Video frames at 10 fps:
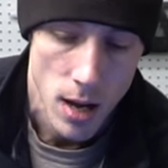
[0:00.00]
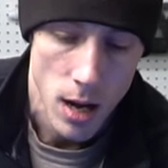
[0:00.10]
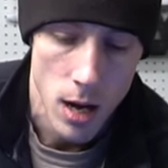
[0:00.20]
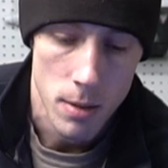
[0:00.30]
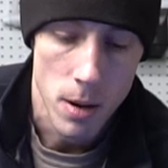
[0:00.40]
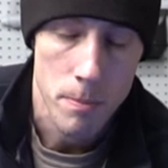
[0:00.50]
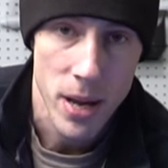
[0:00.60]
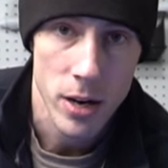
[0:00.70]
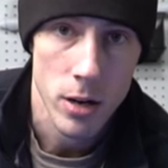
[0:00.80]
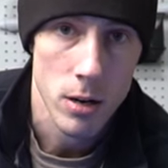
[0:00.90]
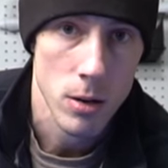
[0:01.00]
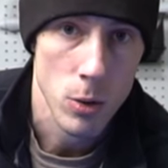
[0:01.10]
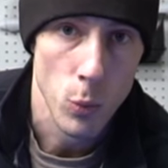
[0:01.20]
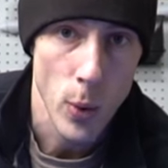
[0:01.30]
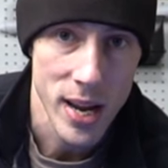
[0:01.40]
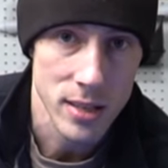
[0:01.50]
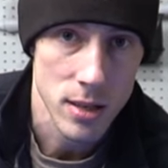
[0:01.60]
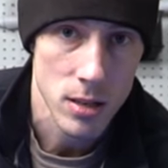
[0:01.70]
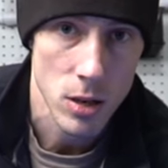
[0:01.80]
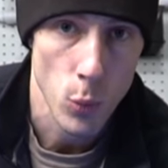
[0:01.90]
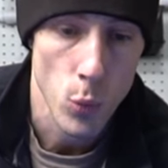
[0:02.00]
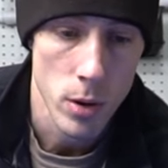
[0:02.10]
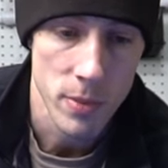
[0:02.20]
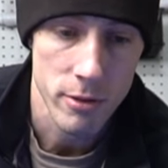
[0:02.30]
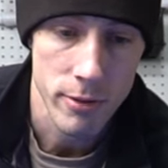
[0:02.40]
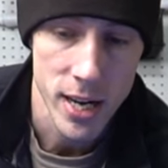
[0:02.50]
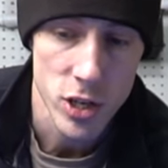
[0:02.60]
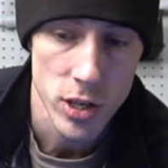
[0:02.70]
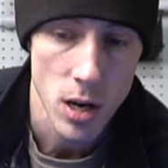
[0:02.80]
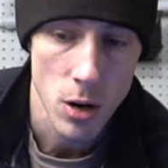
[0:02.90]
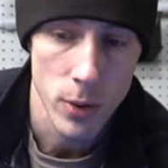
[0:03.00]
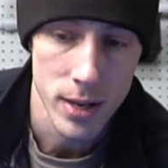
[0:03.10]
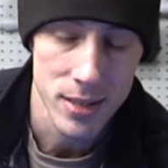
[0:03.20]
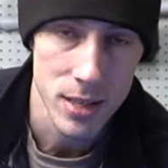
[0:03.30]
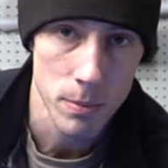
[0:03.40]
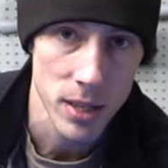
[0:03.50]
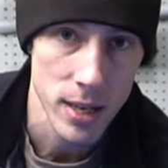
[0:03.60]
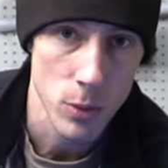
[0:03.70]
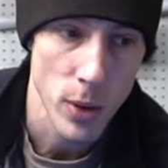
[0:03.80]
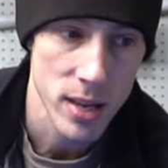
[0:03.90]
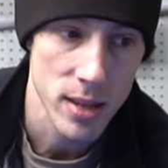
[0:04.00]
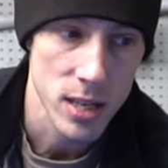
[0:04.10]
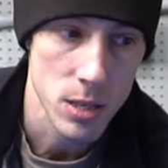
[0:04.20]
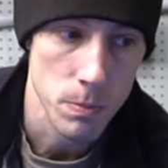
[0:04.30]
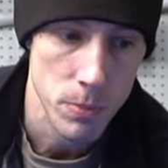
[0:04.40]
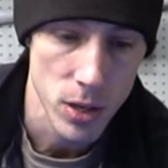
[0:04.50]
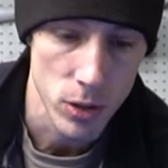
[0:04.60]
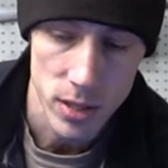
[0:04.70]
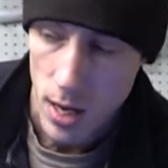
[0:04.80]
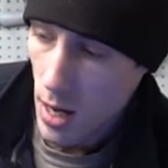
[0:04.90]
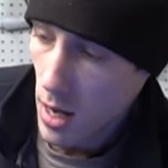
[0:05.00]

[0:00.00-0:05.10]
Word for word: um, a better weight to warmth ratio is simply in the way that it's built.